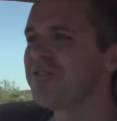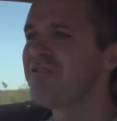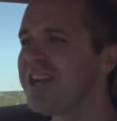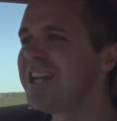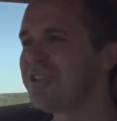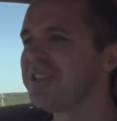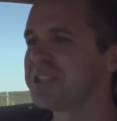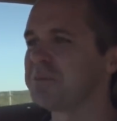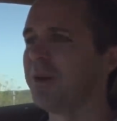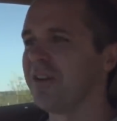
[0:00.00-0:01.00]
a really good
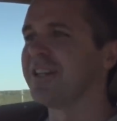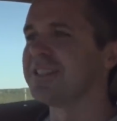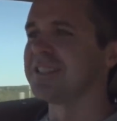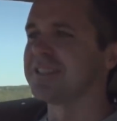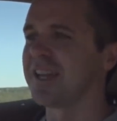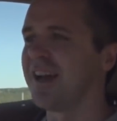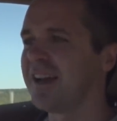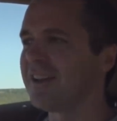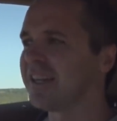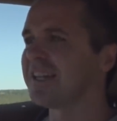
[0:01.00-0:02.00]
experience, this
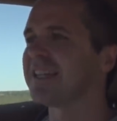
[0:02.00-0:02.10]
car.